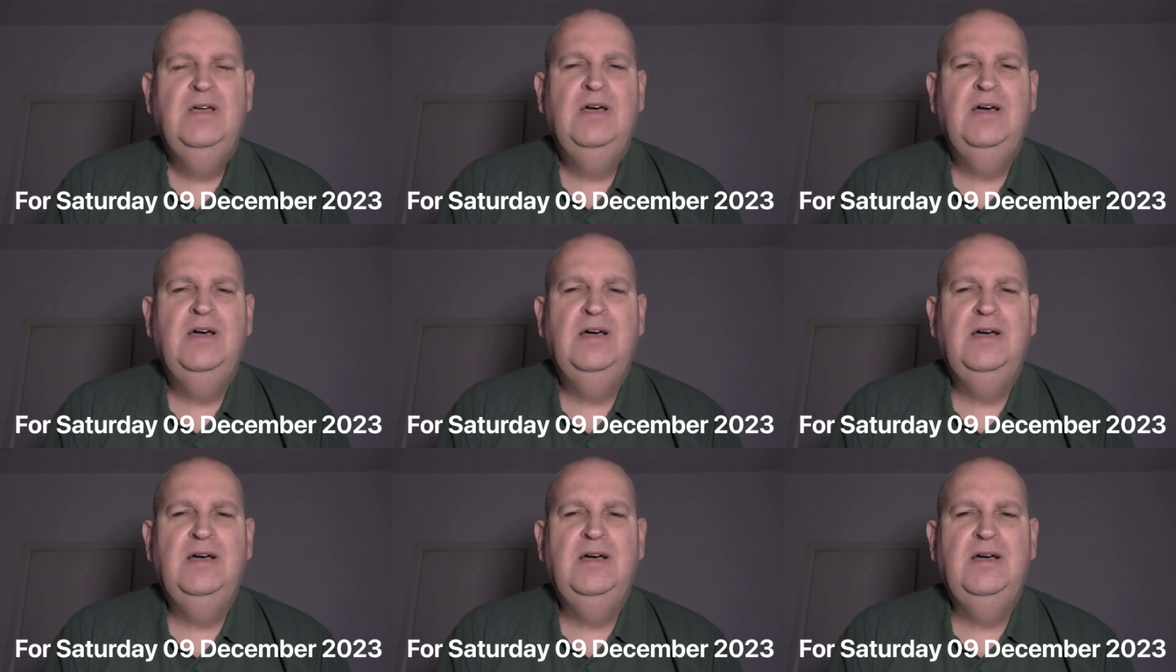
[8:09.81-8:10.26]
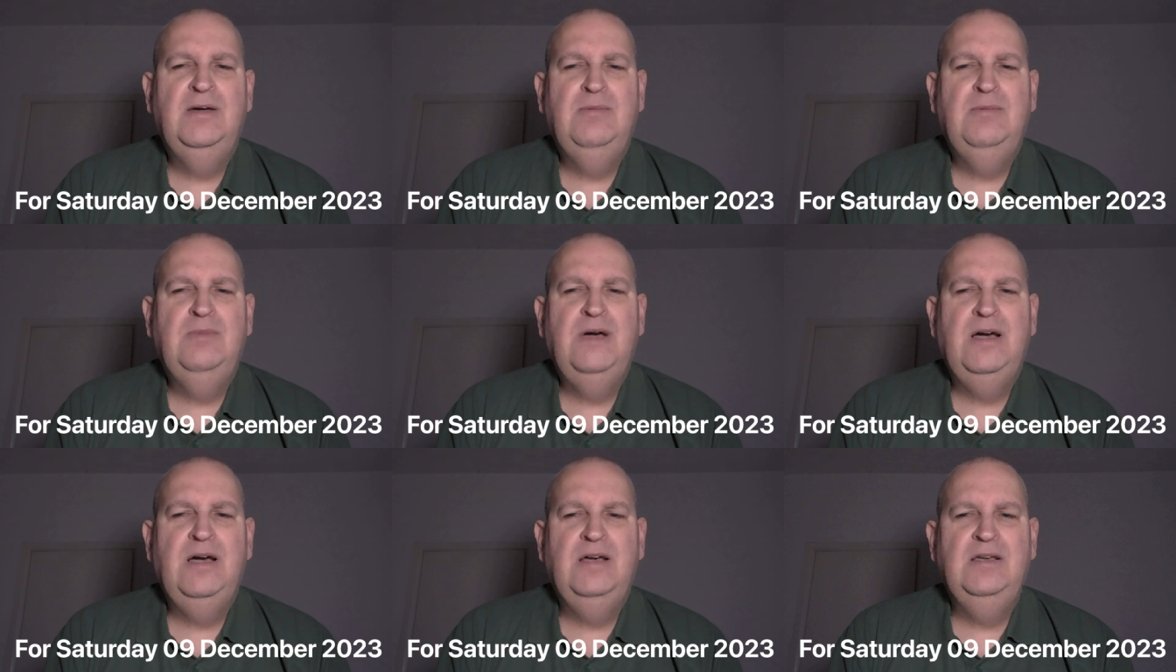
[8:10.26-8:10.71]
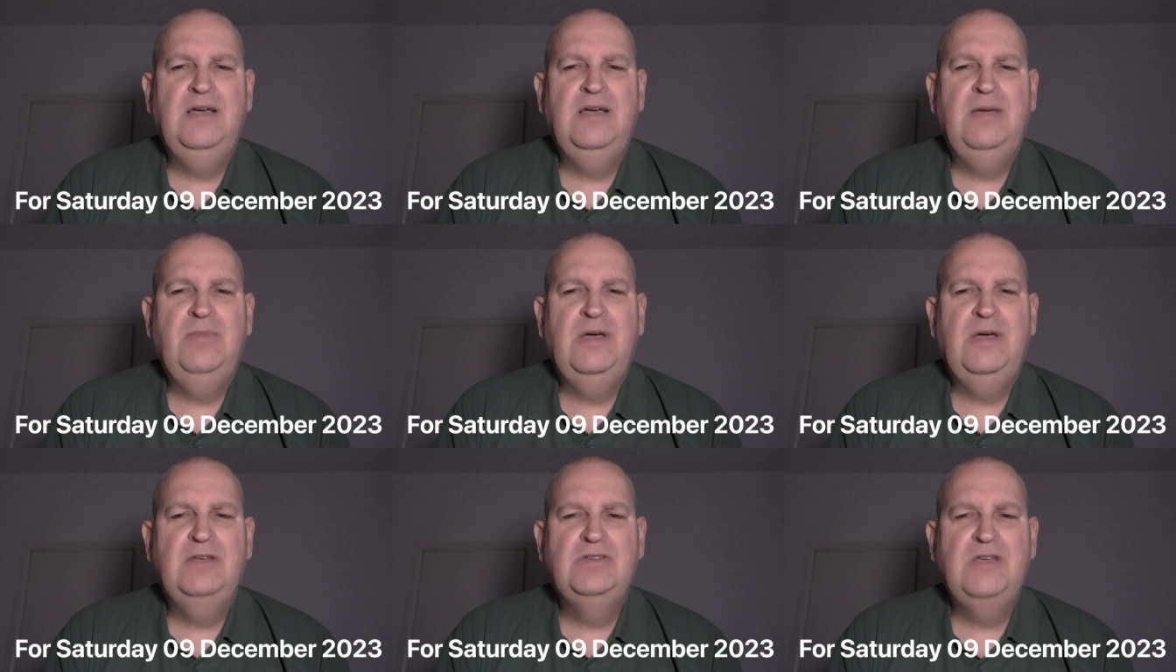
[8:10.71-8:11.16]
Um, I
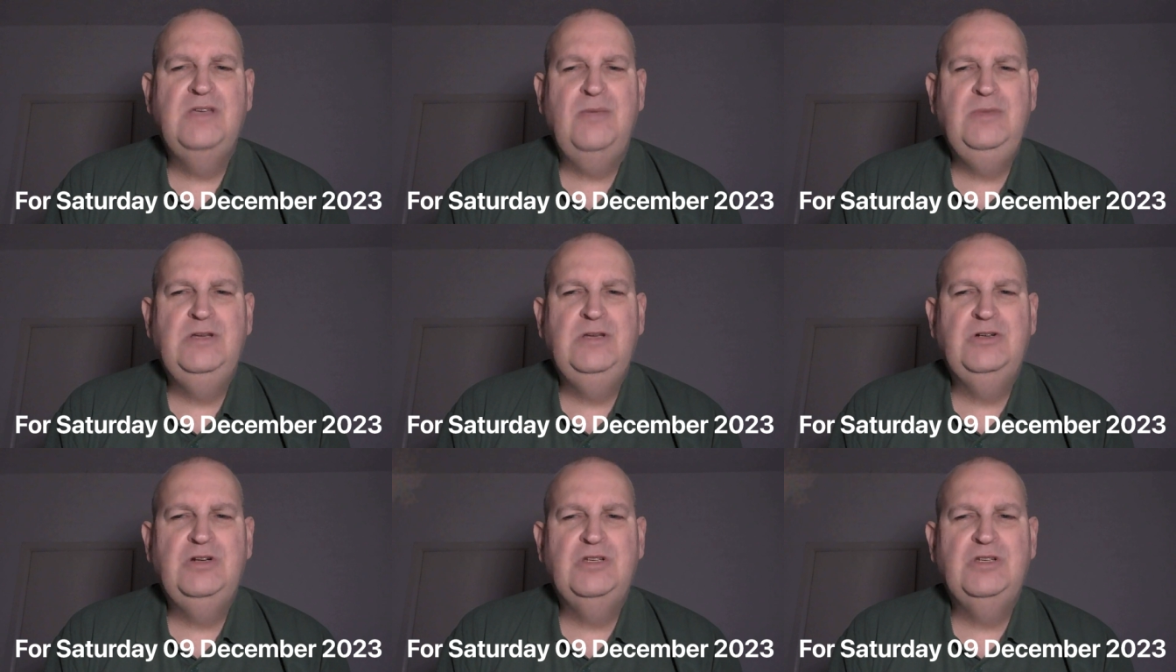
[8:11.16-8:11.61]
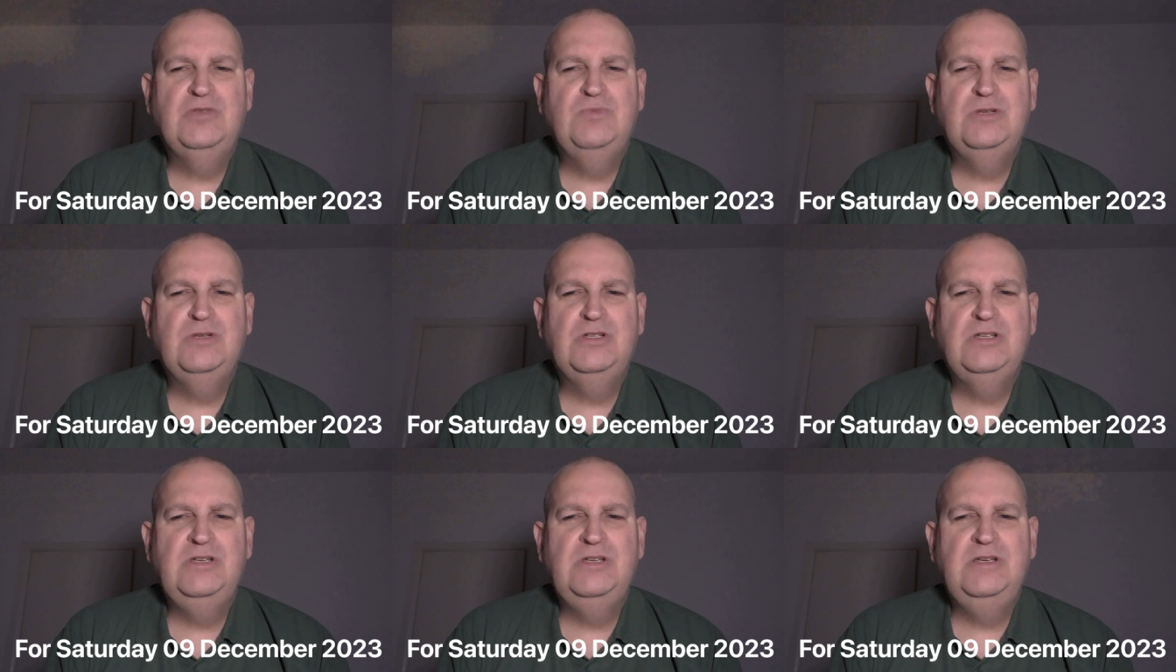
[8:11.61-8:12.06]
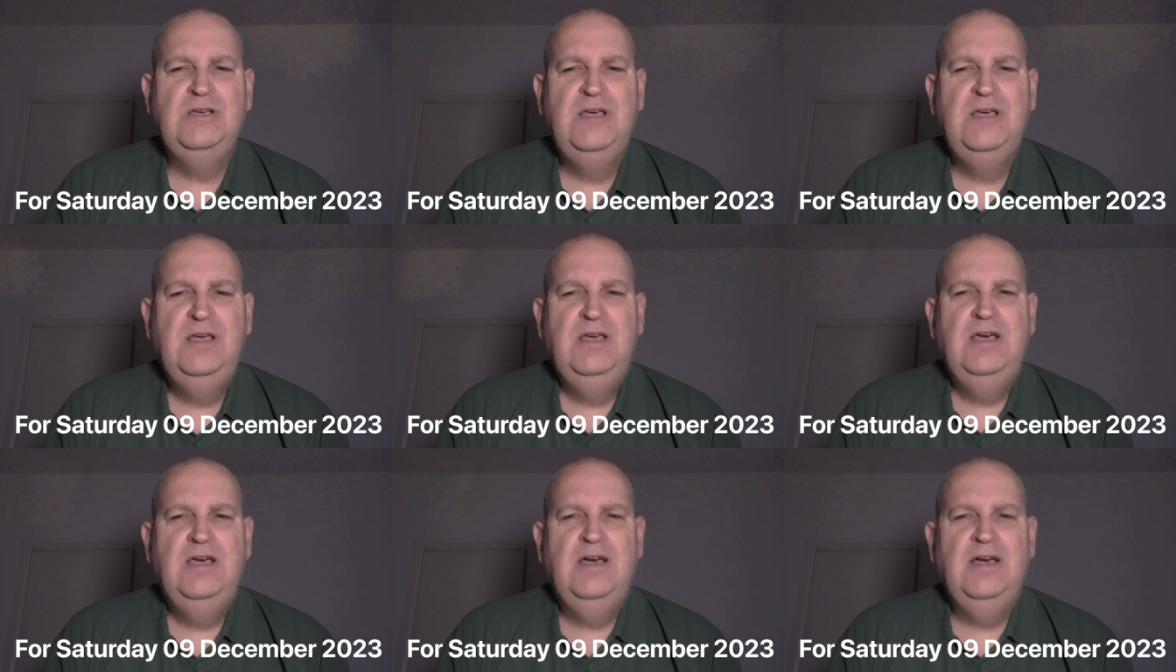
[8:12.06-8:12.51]
am semi Christmassy
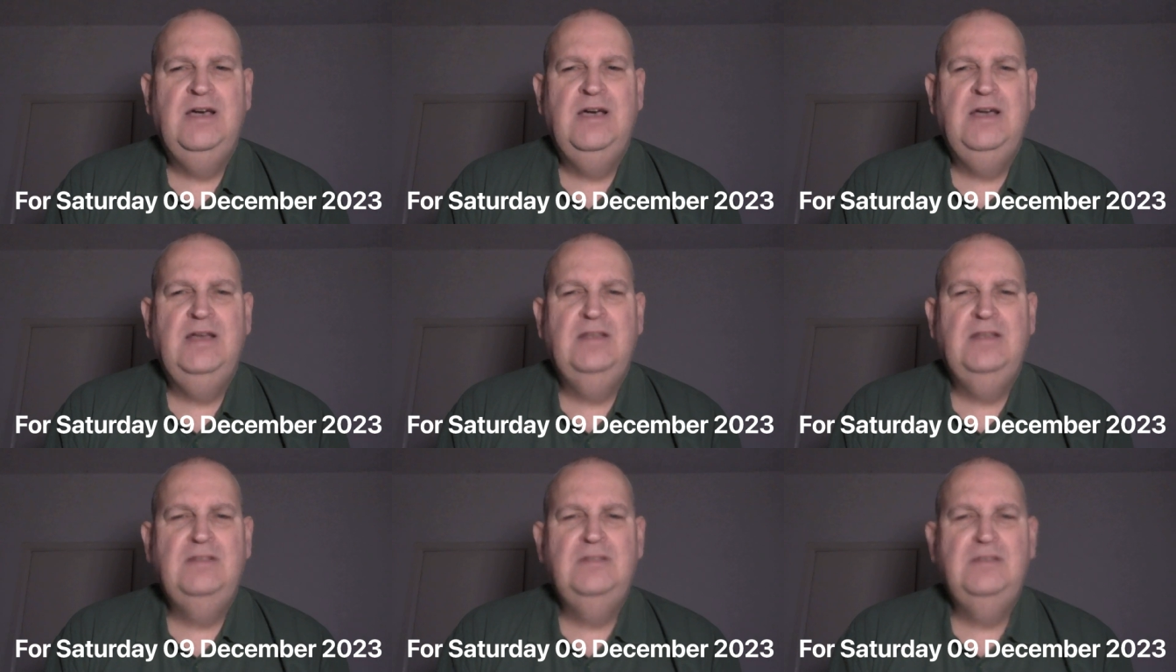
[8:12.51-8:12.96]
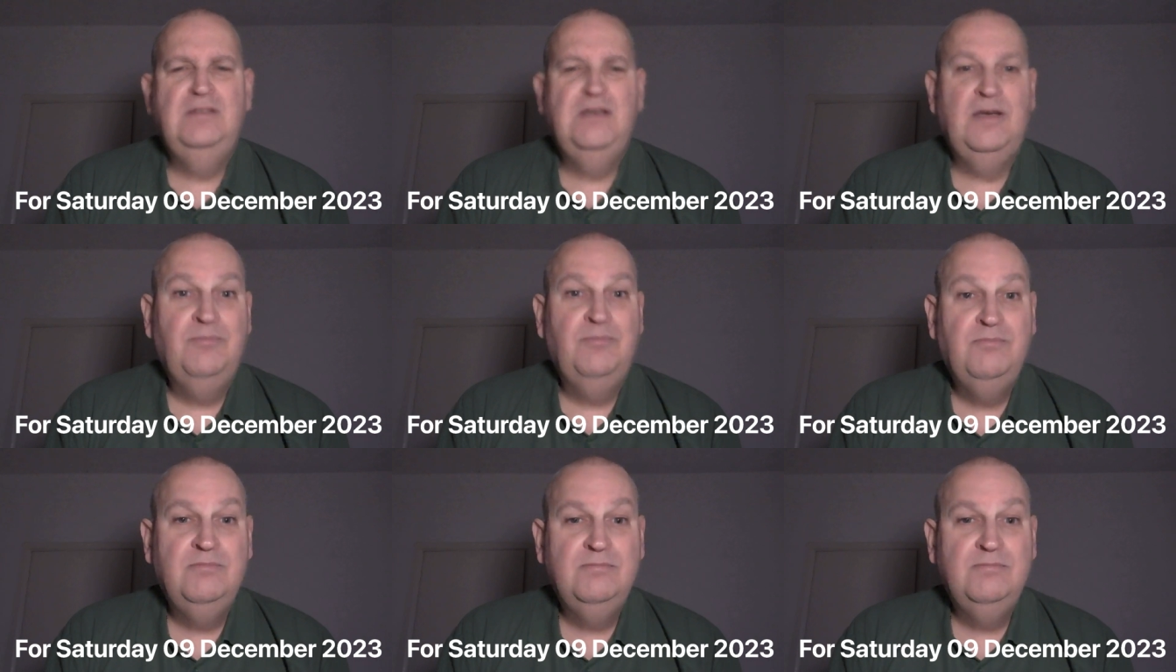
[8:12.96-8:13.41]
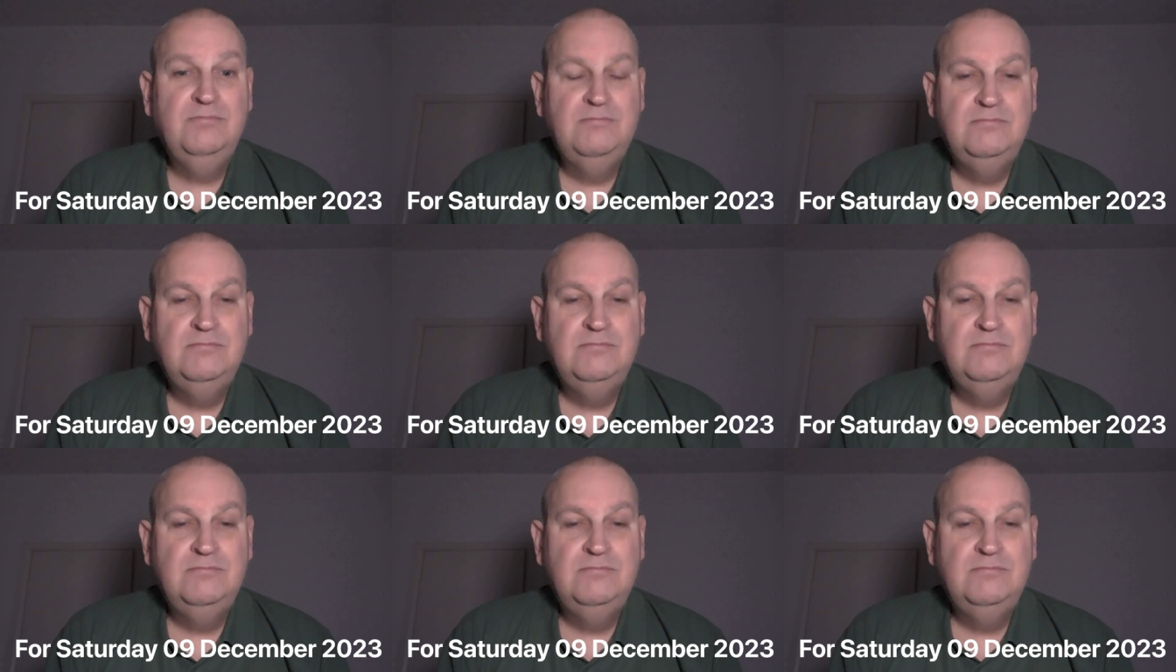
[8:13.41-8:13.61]
and um,